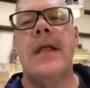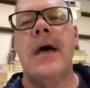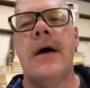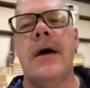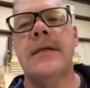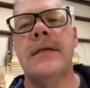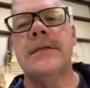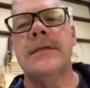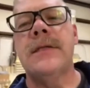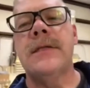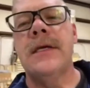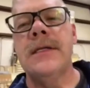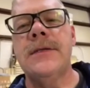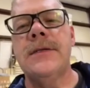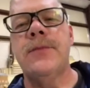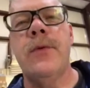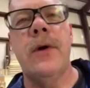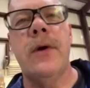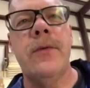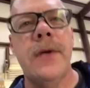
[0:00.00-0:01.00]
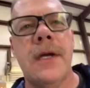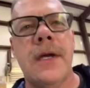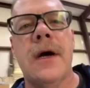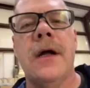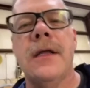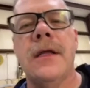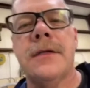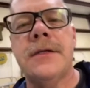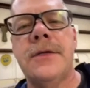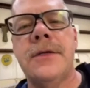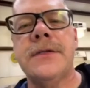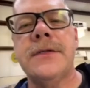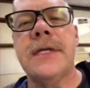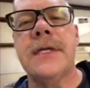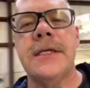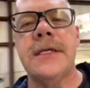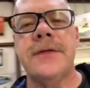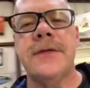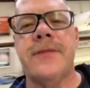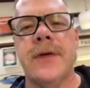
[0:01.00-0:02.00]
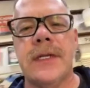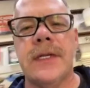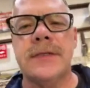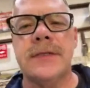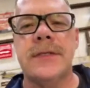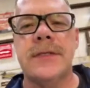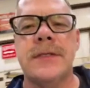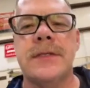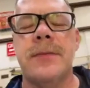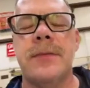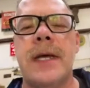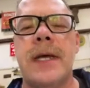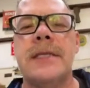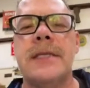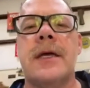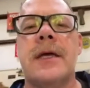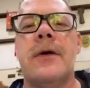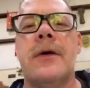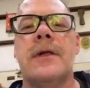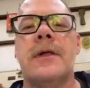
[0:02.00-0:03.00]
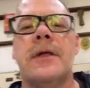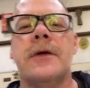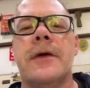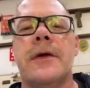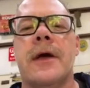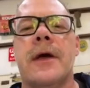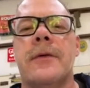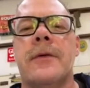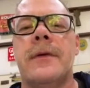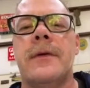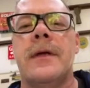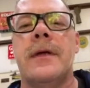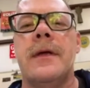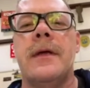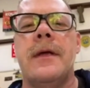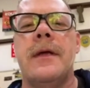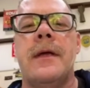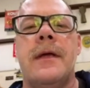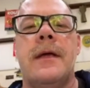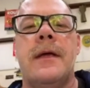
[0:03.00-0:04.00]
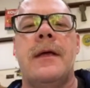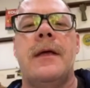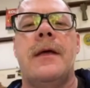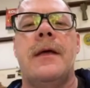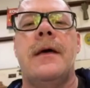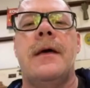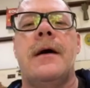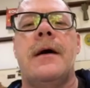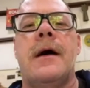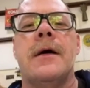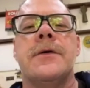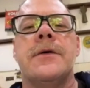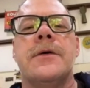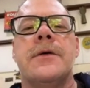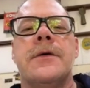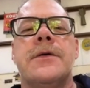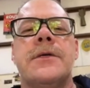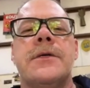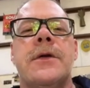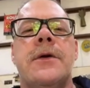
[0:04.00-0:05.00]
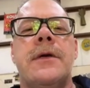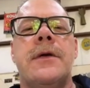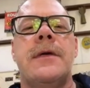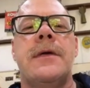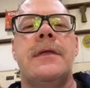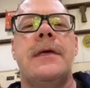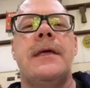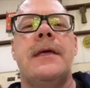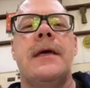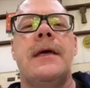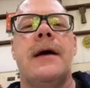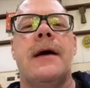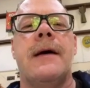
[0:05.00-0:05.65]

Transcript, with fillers: it's what we call a 2-stage finish, just a base coat, clear coat. I'll show you the...